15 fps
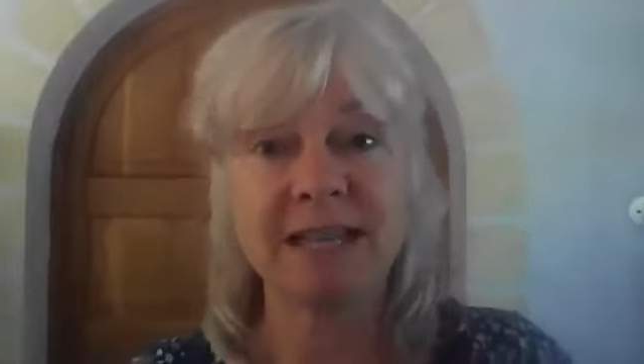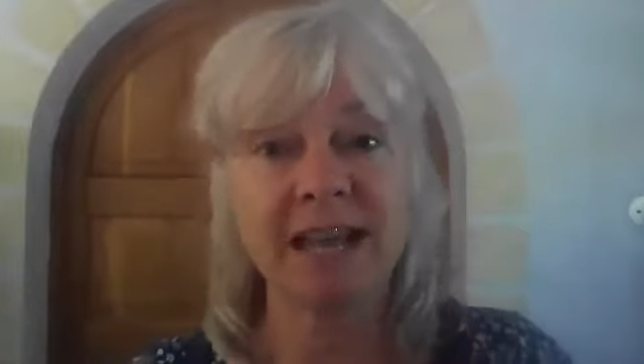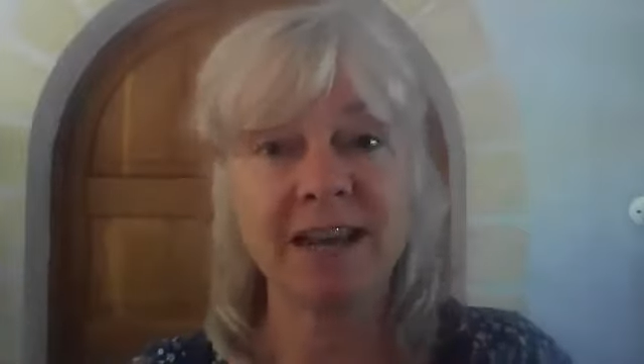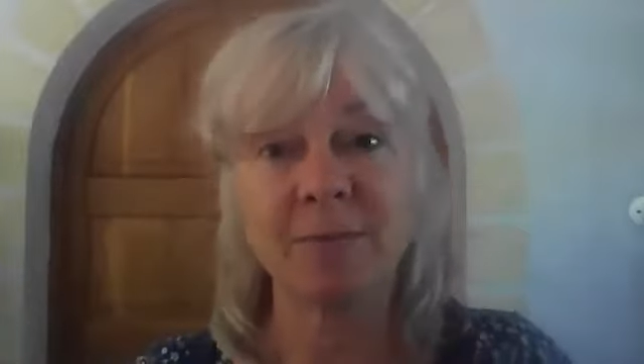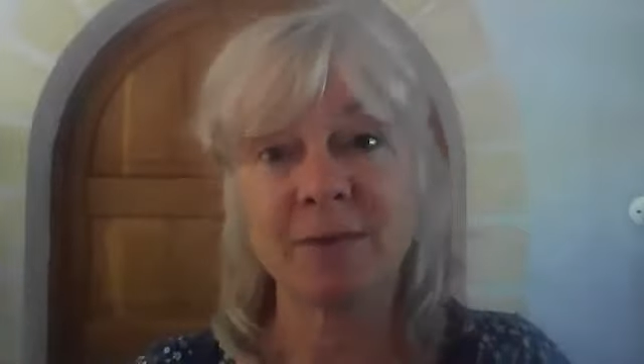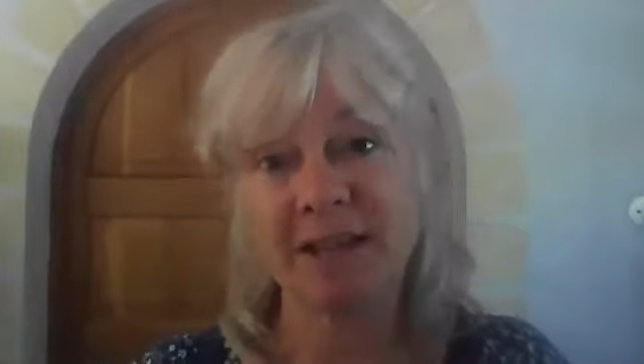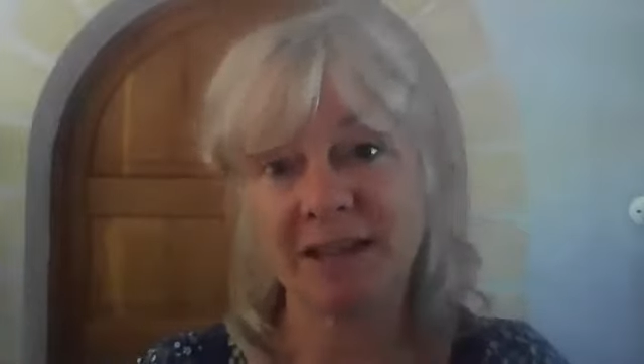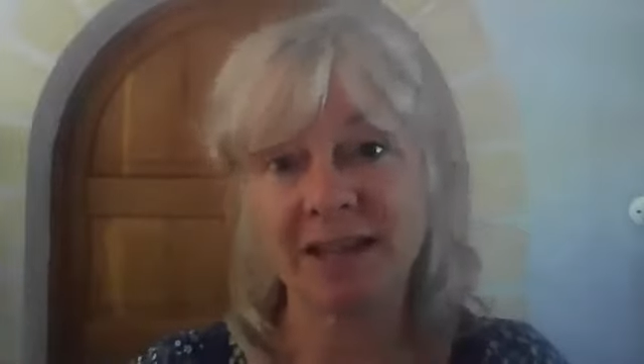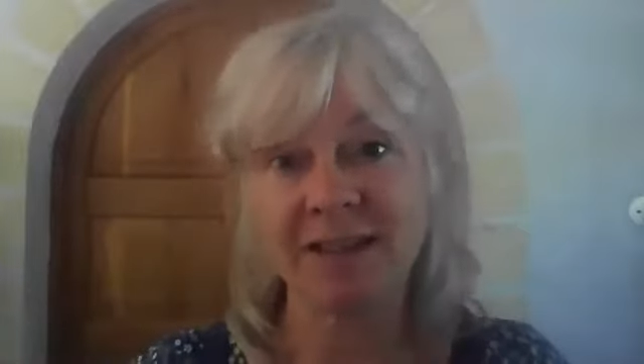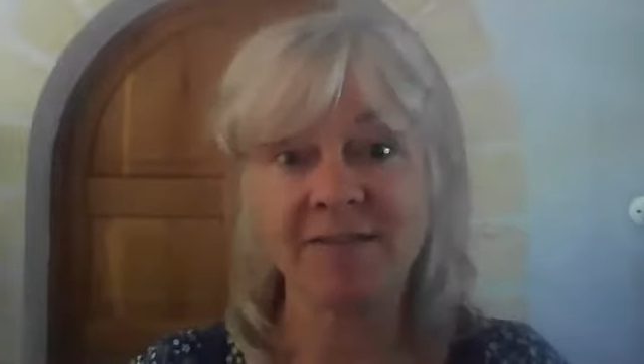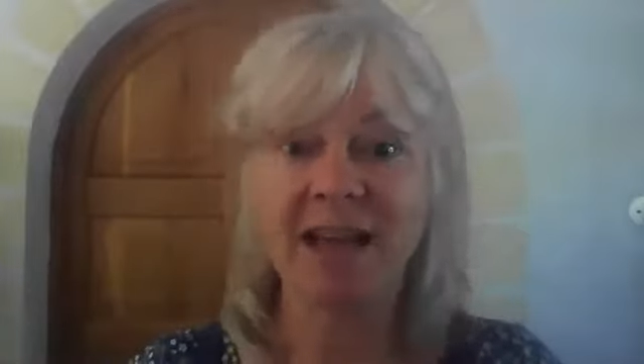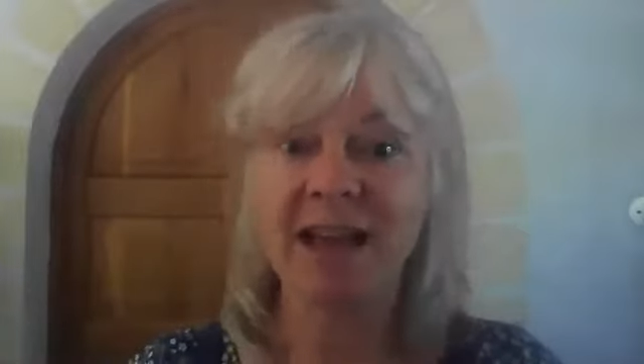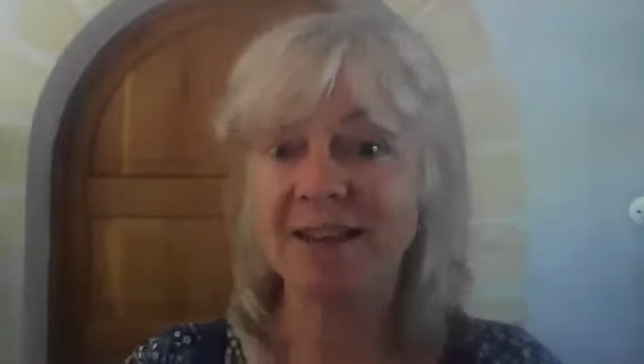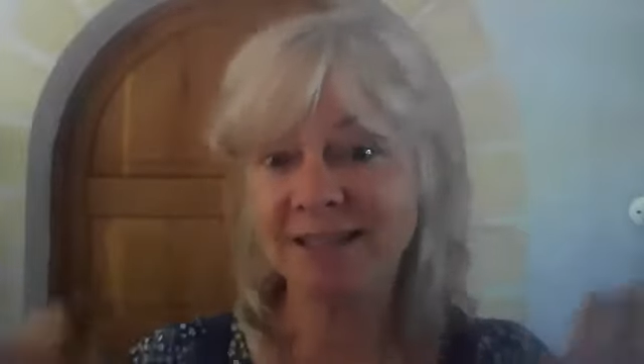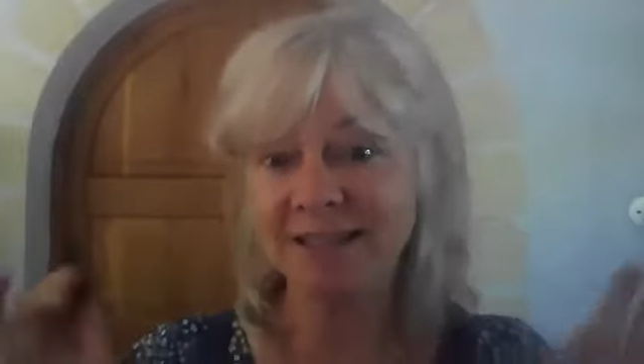again and we can leave
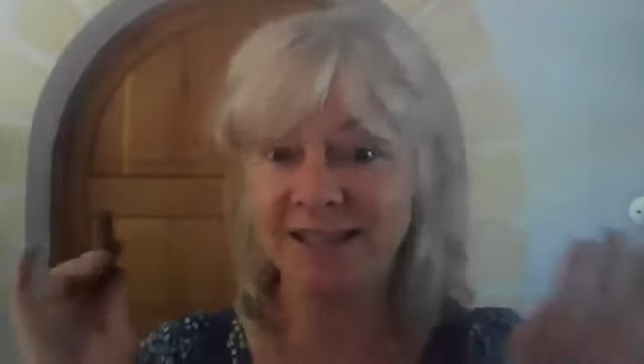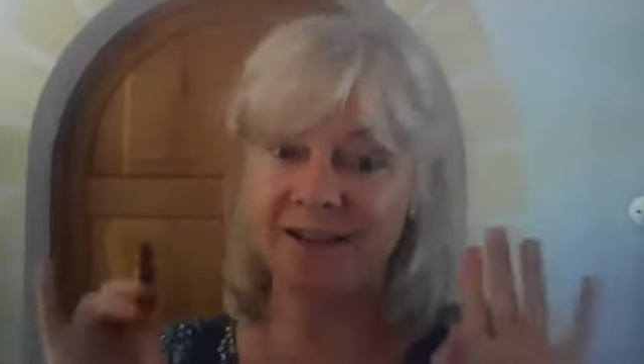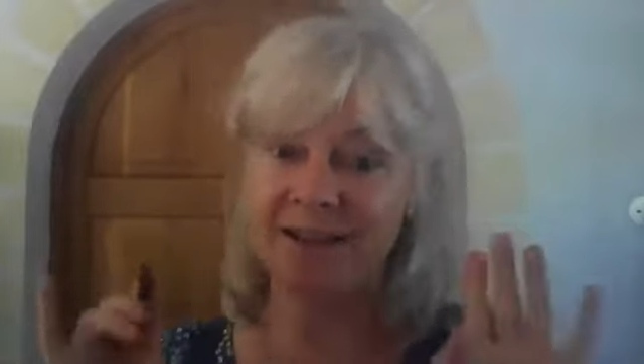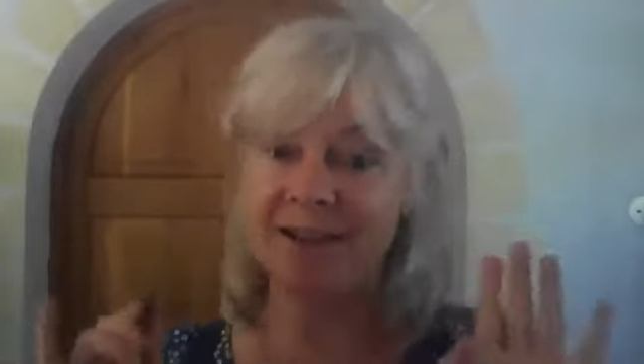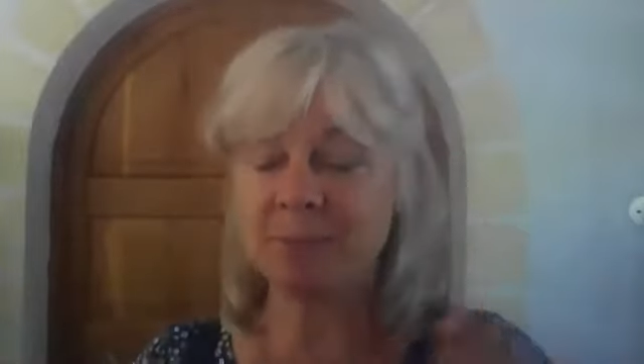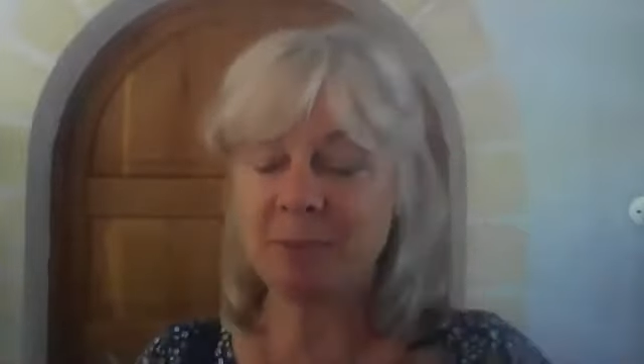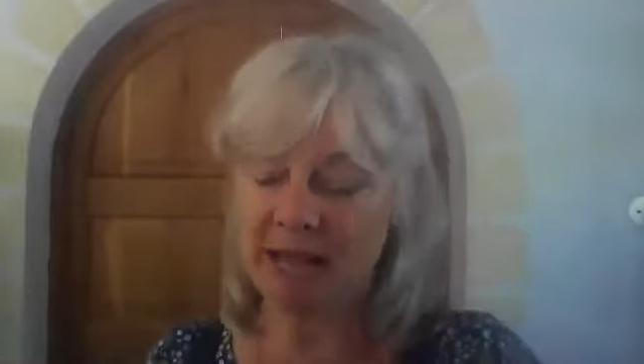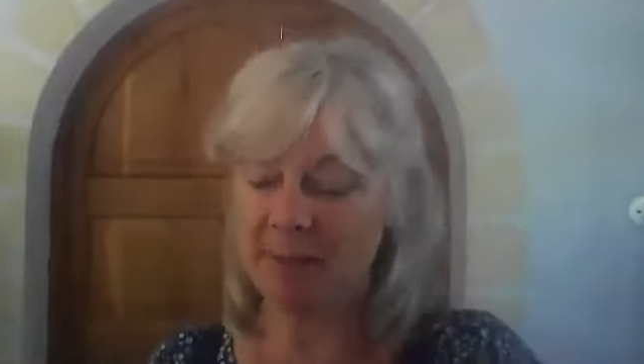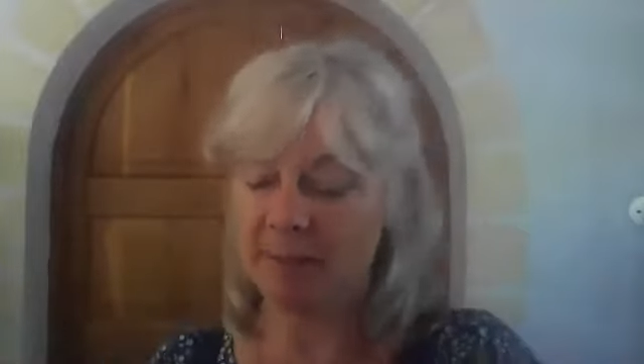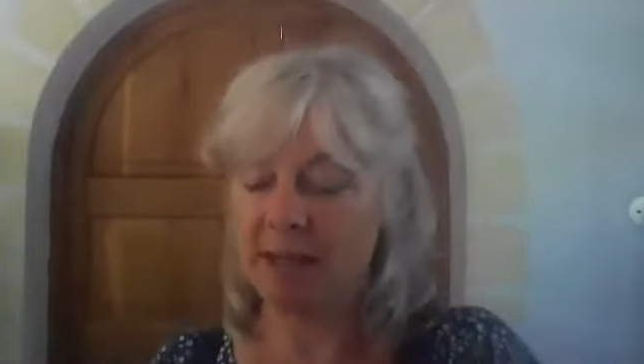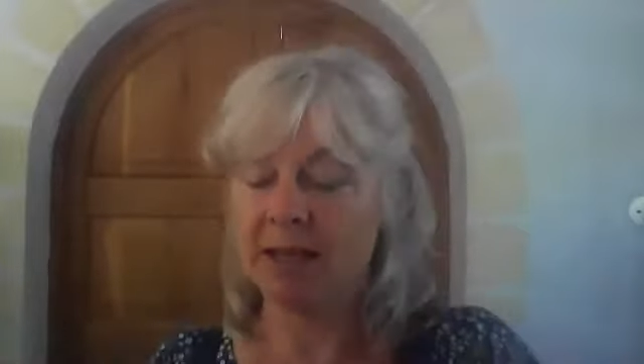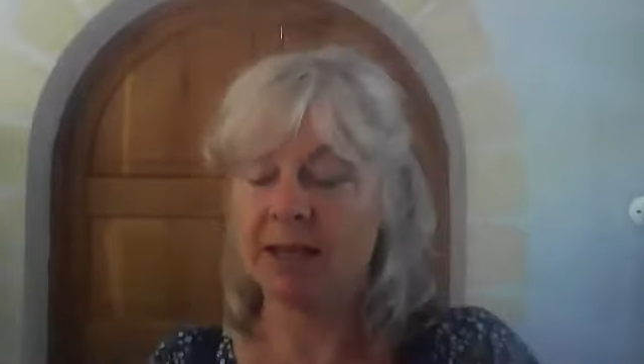the house and go out to bed.